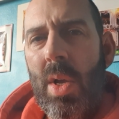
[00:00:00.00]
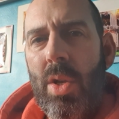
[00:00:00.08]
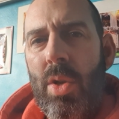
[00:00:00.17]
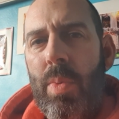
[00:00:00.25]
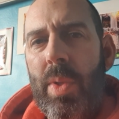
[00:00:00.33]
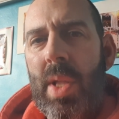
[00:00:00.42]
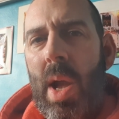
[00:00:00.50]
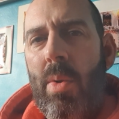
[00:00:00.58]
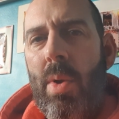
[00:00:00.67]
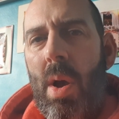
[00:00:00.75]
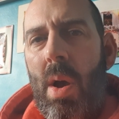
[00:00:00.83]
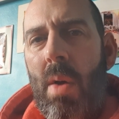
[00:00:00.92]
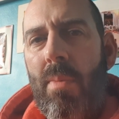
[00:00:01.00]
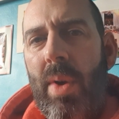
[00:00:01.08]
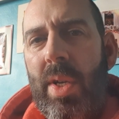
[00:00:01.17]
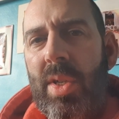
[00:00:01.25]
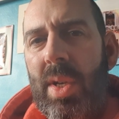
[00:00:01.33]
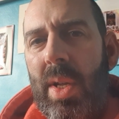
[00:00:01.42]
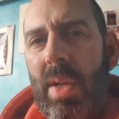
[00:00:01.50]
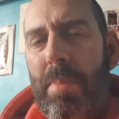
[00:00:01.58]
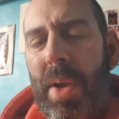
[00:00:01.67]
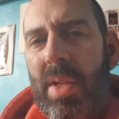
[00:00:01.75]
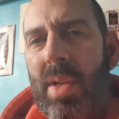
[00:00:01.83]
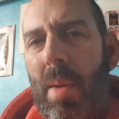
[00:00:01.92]
you would know that I recently
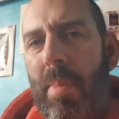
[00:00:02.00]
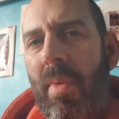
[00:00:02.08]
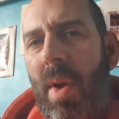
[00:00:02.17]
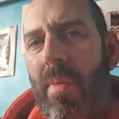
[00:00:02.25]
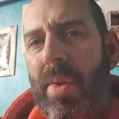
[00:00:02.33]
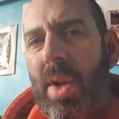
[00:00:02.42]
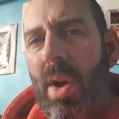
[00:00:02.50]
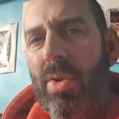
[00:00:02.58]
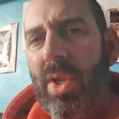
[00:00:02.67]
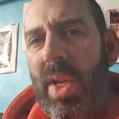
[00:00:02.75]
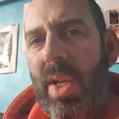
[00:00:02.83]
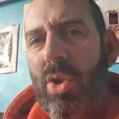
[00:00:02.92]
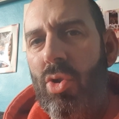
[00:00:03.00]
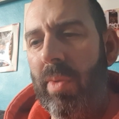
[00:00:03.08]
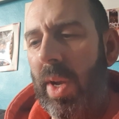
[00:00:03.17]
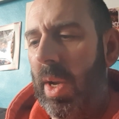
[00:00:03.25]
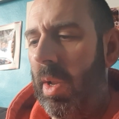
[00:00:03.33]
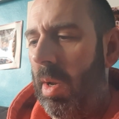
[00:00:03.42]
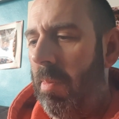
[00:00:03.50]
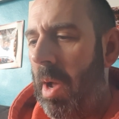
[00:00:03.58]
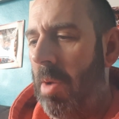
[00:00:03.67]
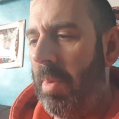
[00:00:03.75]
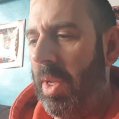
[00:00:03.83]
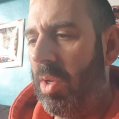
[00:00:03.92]
picked up a rather nasty injury and at the
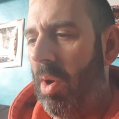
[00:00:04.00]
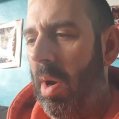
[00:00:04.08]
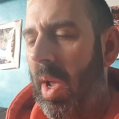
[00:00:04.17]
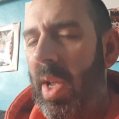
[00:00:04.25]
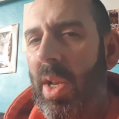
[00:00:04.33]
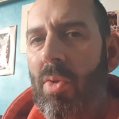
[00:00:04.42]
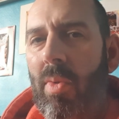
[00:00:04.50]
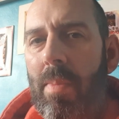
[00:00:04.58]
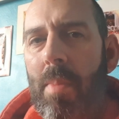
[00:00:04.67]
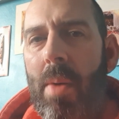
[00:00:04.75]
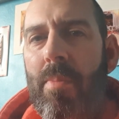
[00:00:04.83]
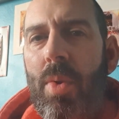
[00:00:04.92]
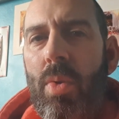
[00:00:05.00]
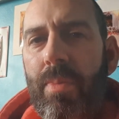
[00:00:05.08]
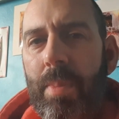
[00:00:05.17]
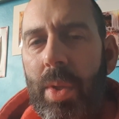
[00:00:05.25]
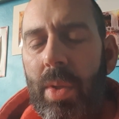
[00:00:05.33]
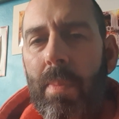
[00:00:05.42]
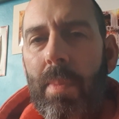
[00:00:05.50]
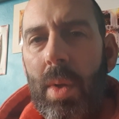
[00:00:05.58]
moment it's kind of hindering my movement.